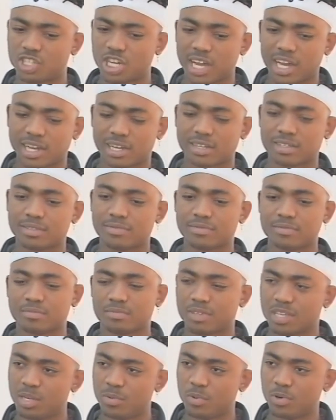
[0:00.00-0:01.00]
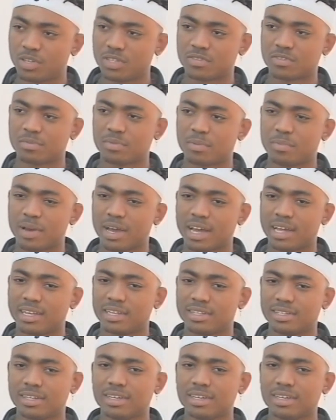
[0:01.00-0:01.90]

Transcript: Jack, keyboardist from the band.